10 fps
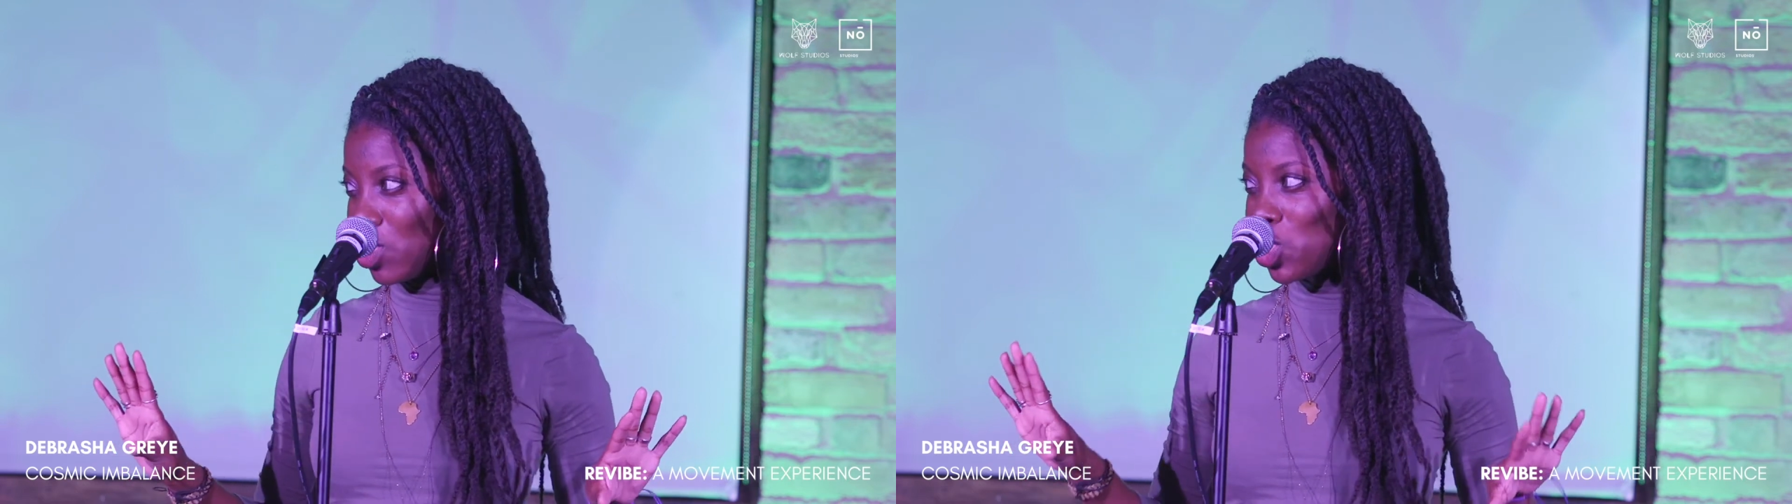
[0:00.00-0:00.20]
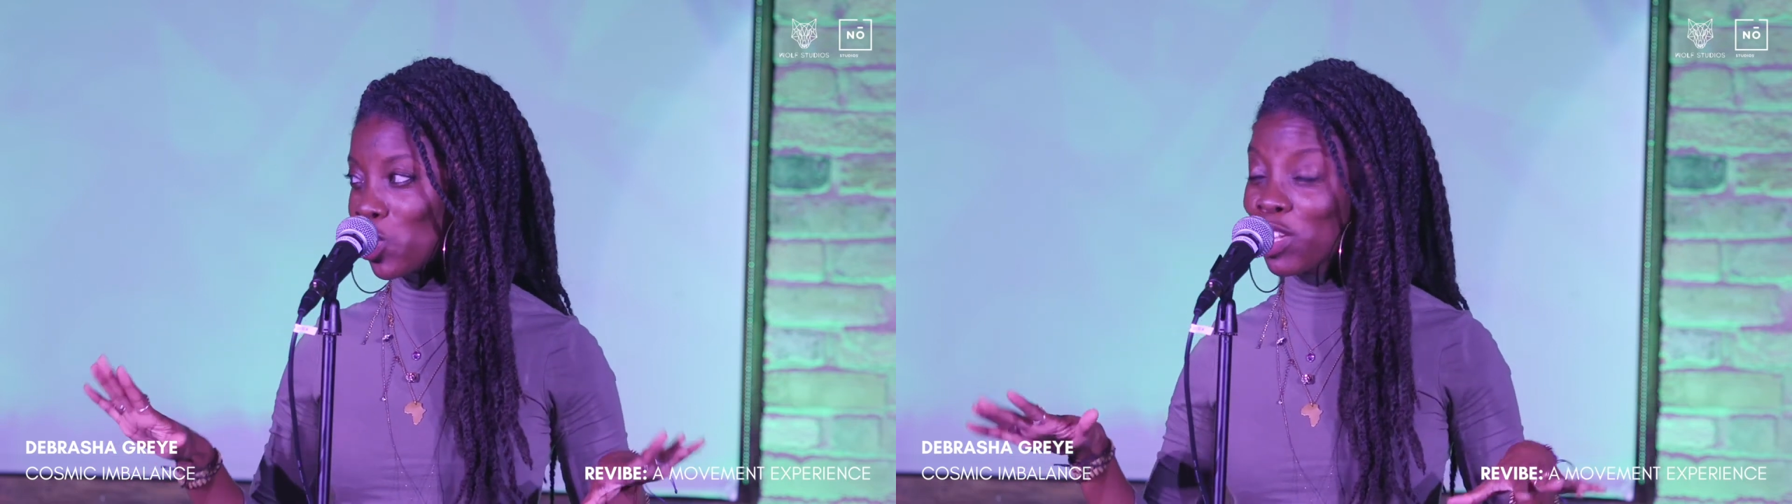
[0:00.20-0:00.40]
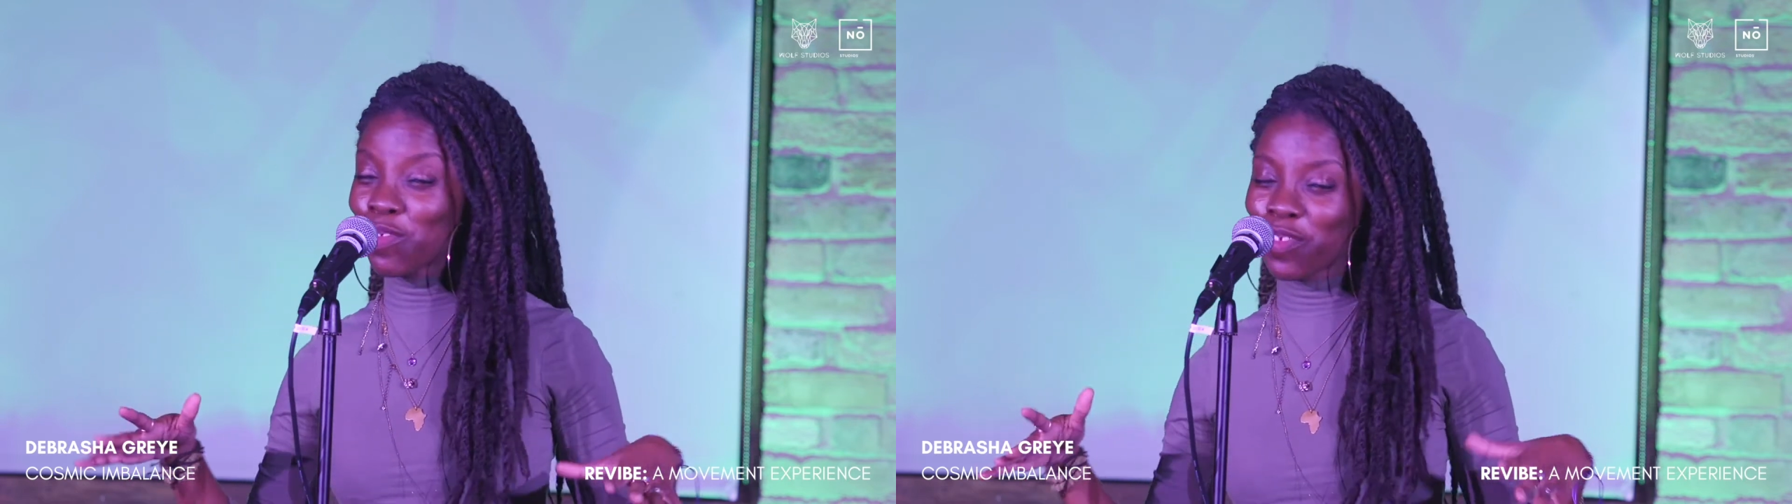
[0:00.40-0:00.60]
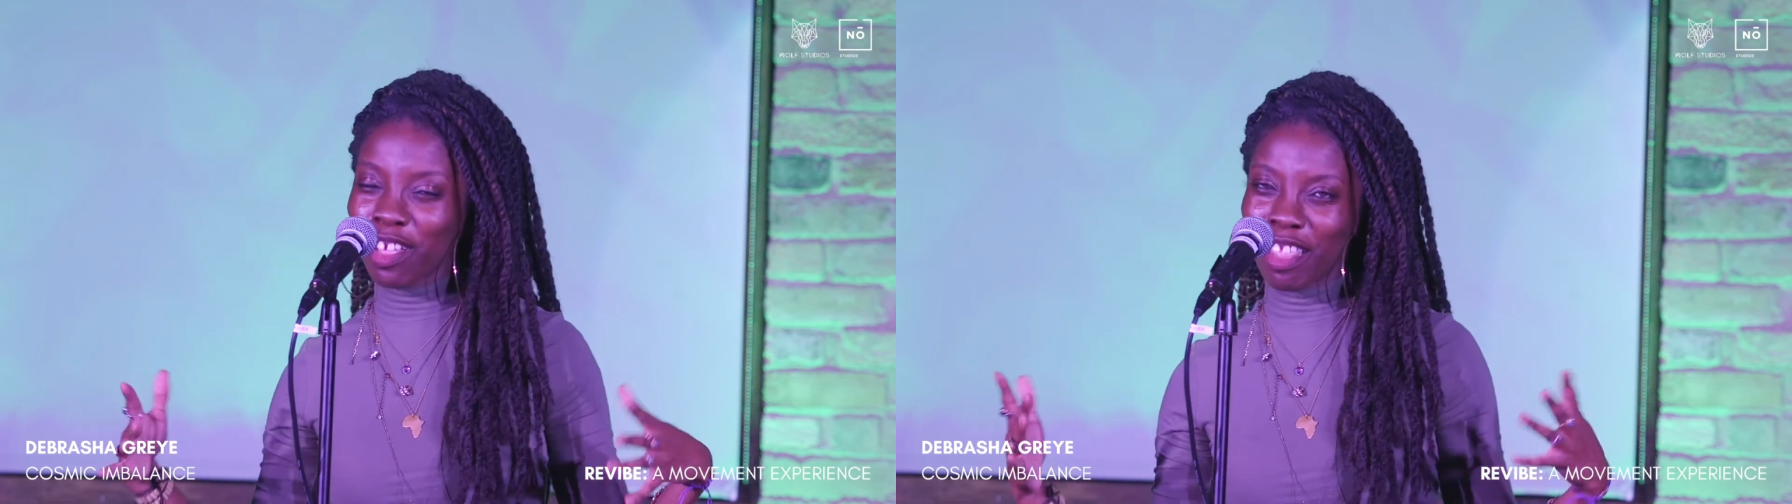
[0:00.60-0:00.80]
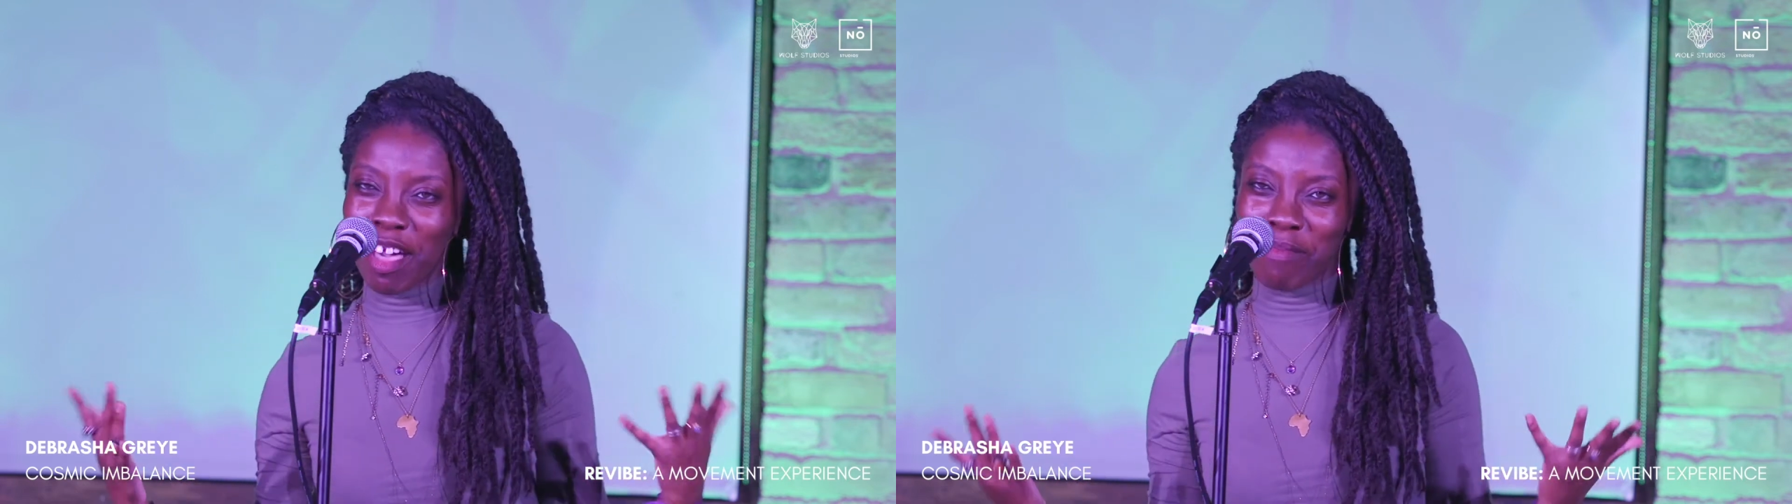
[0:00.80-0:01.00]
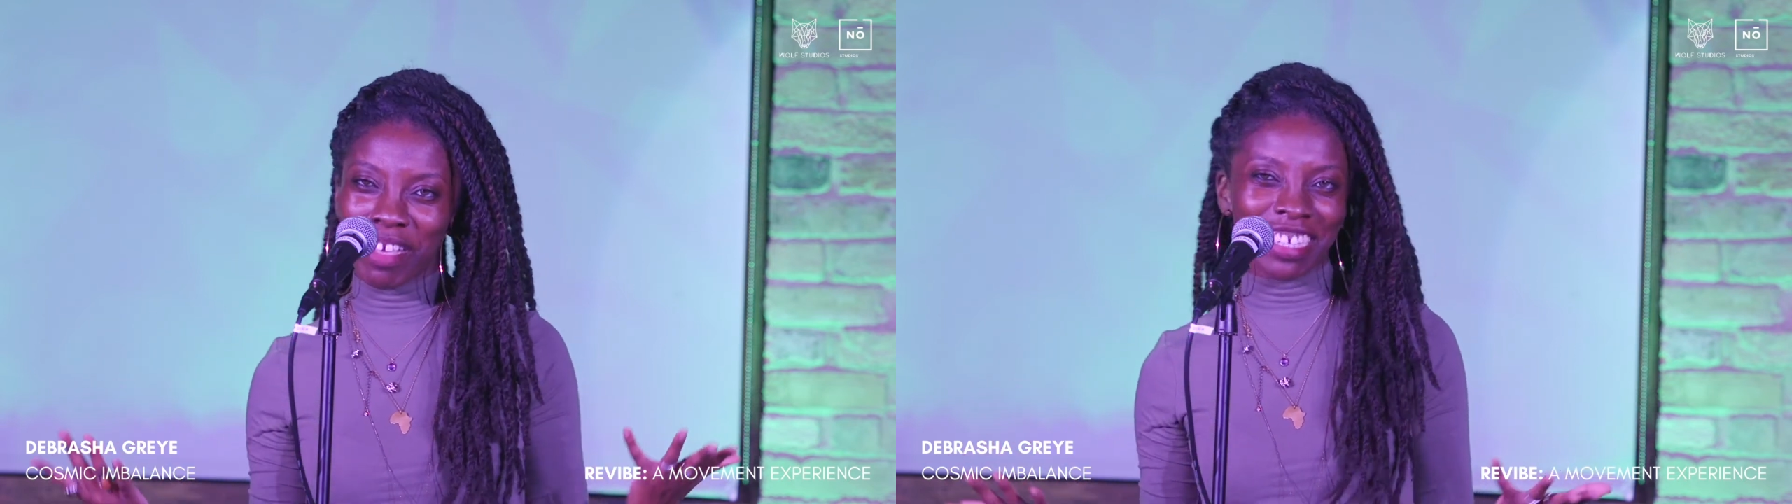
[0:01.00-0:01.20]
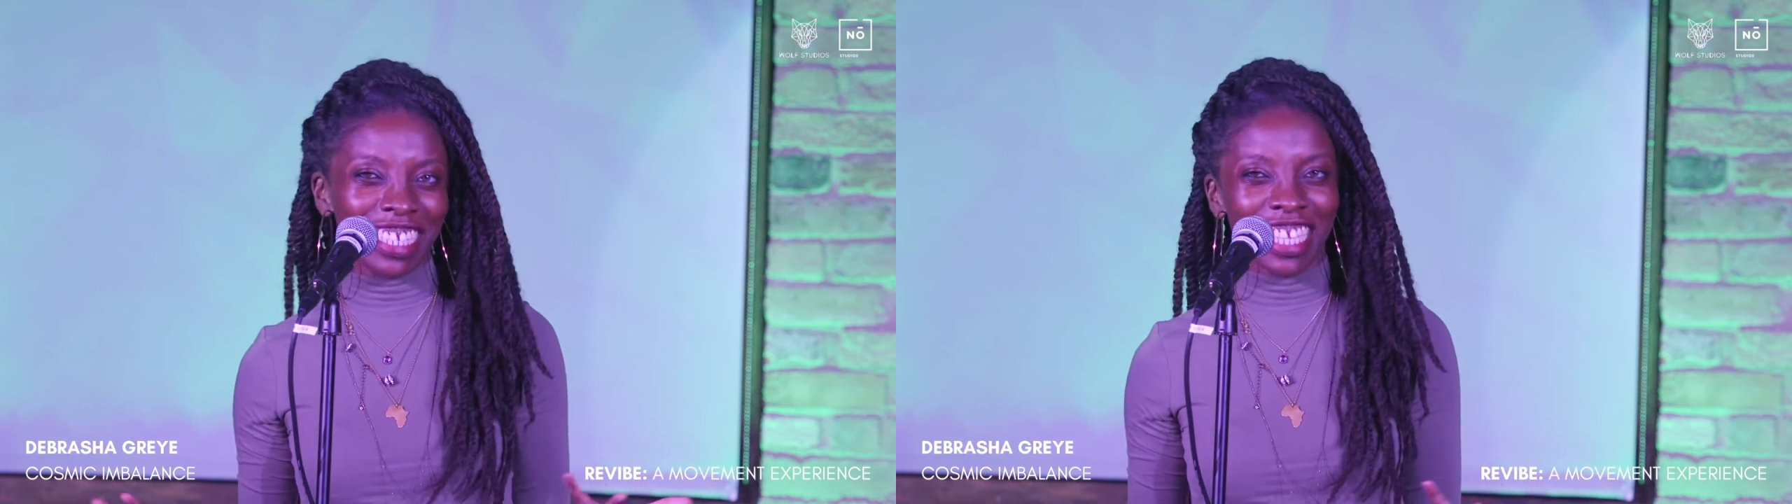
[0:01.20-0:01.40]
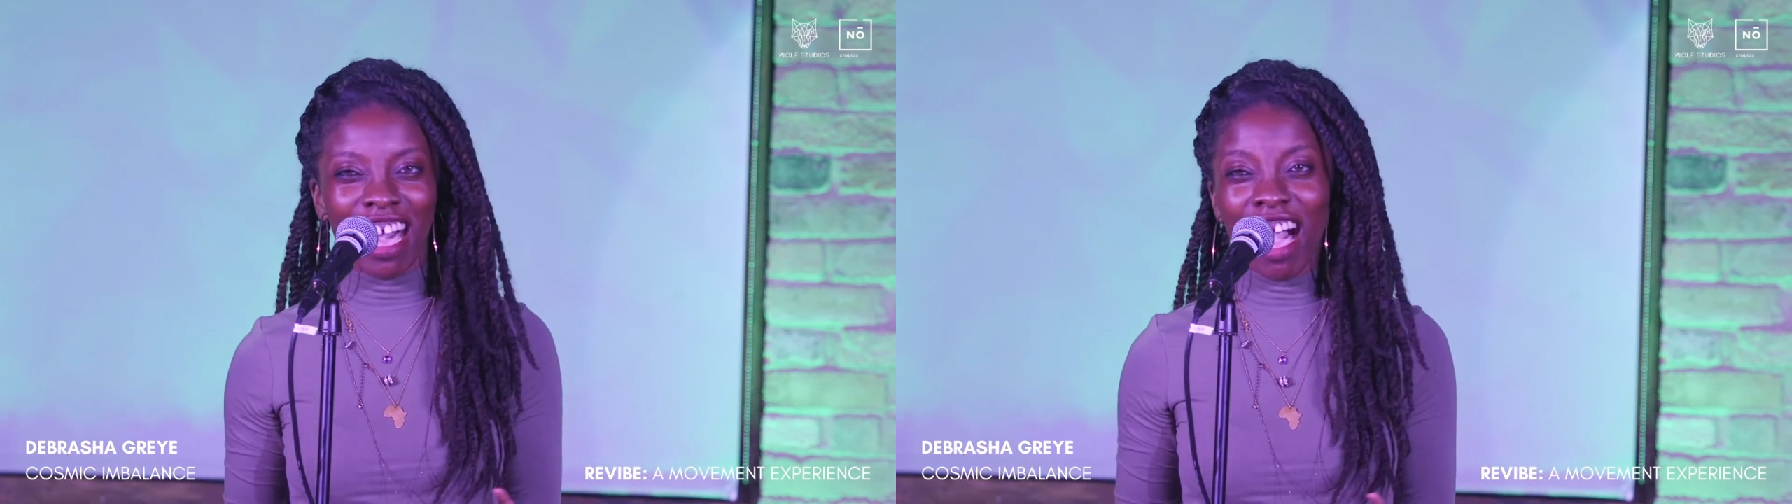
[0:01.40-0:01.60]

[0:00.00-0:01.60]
joyful amongst the